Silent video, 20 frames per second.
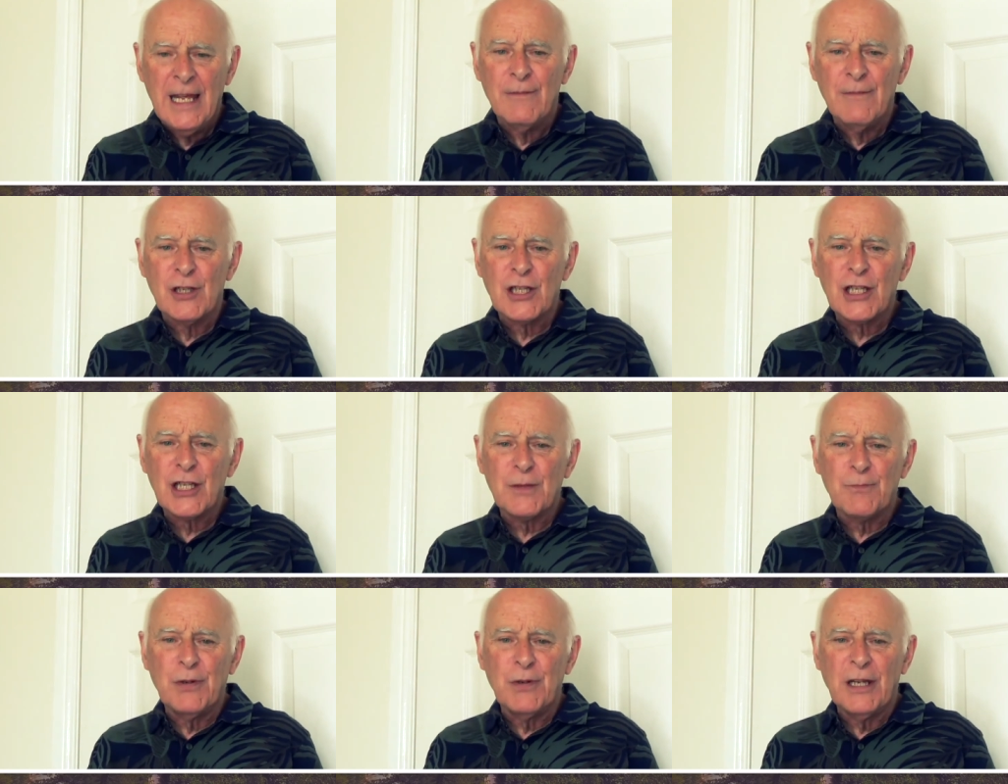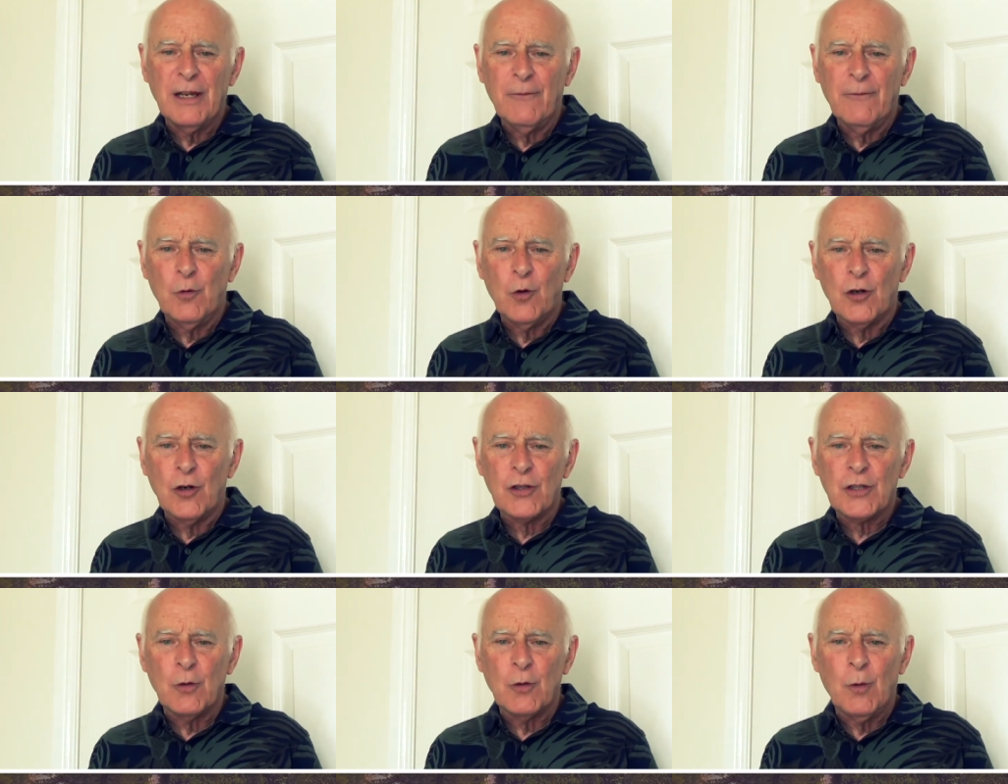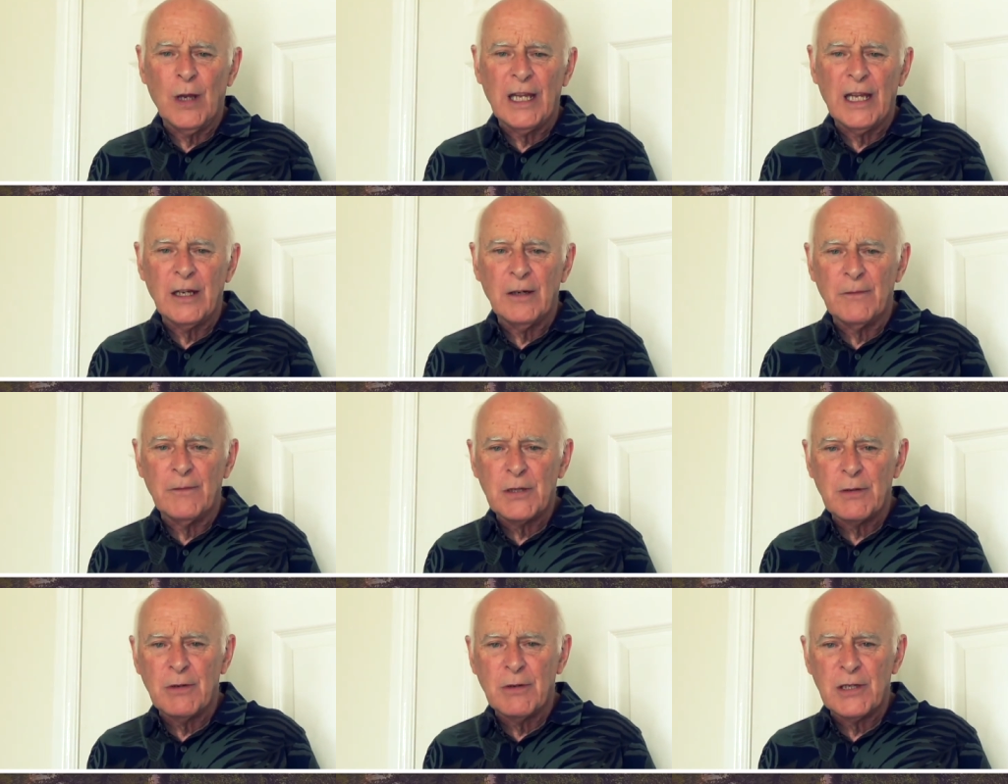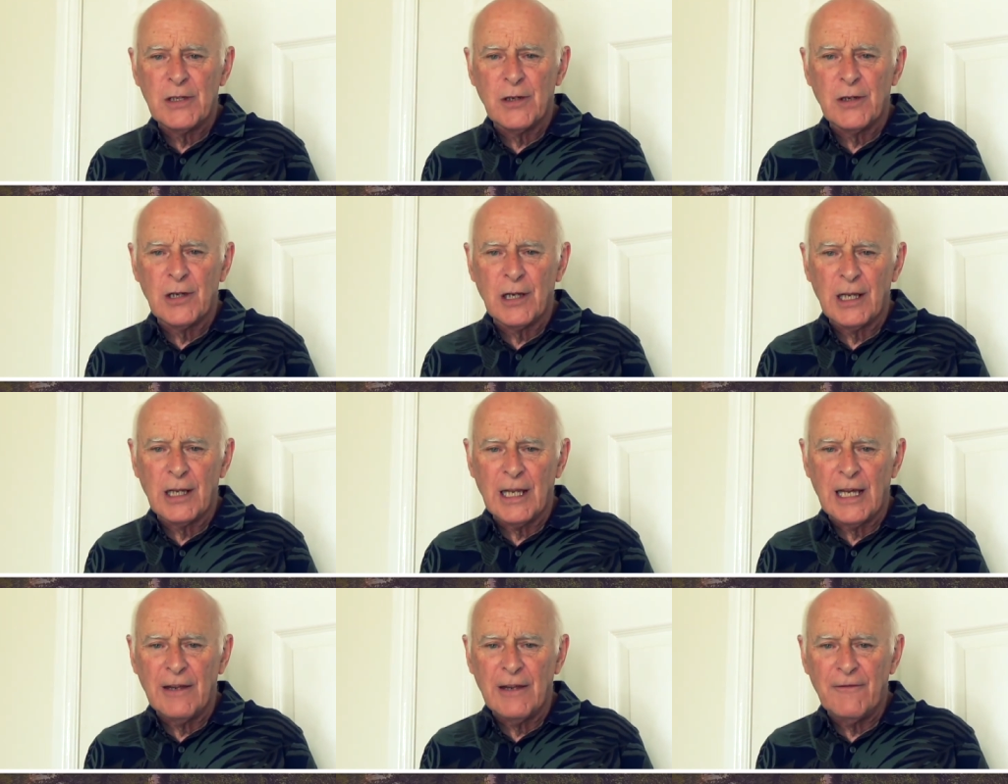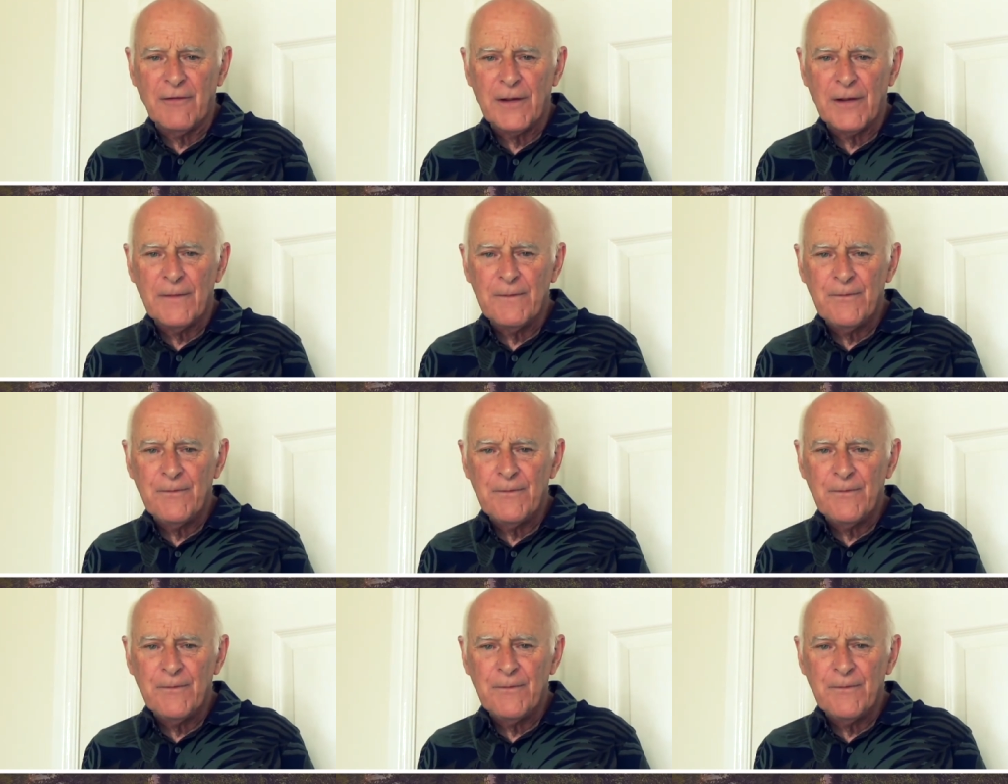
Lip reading: spring of water welling up to eternal life."